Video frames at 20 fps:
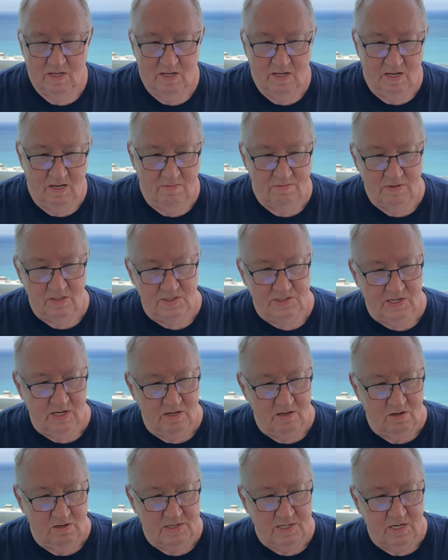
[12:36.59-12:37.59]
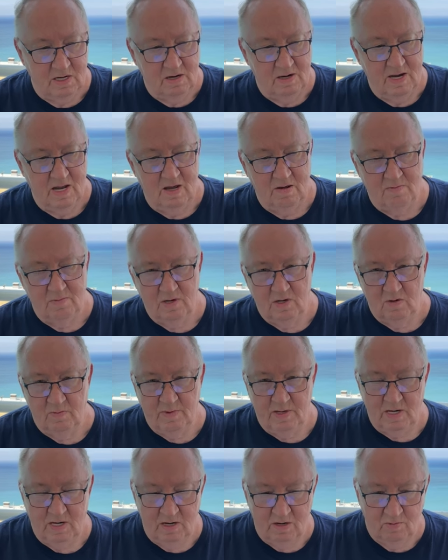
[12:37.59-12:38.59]
Even the senior center down below
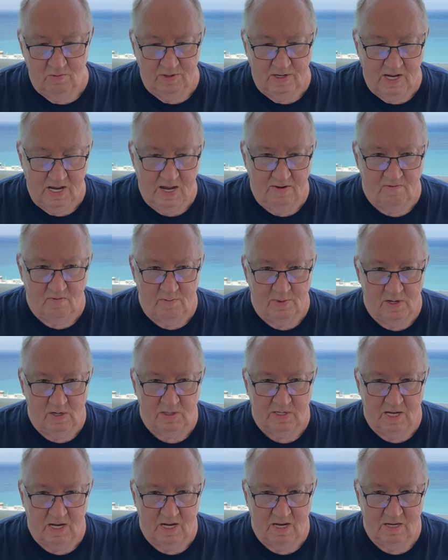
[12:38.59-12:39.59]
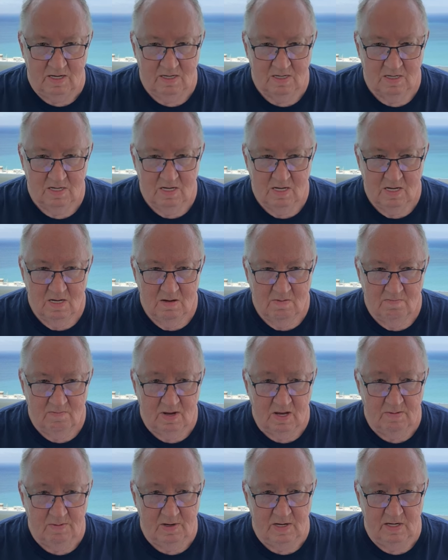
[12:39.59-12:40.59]
me here, when they have a birthday,
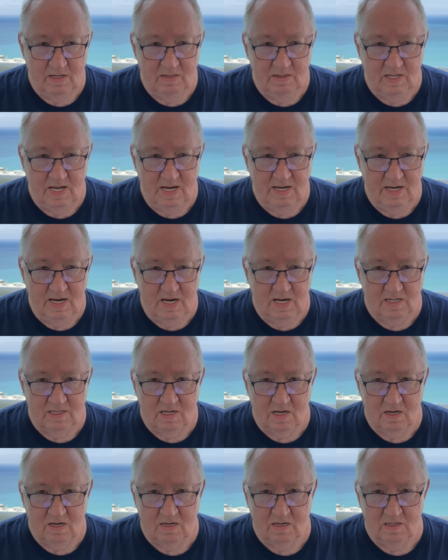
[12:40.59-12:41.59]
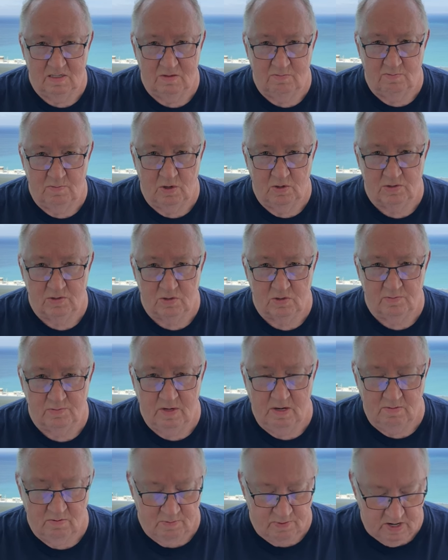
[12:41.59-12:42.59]
maybe they need it there because most of those
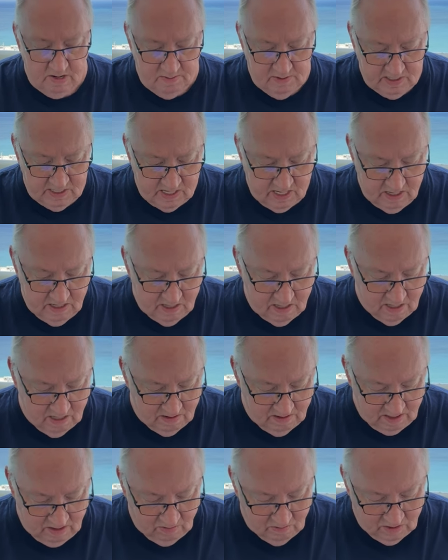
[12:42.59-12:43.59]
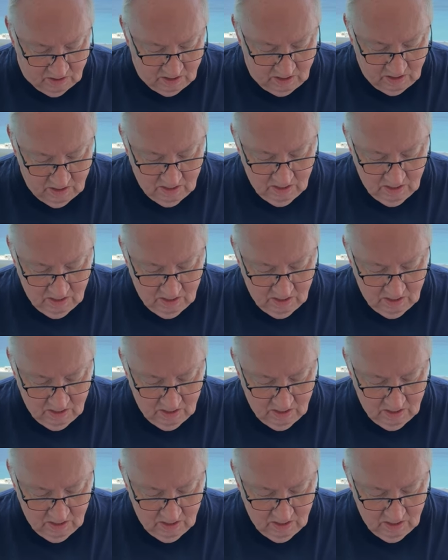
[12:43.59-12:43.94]
people probably can't hear anyway.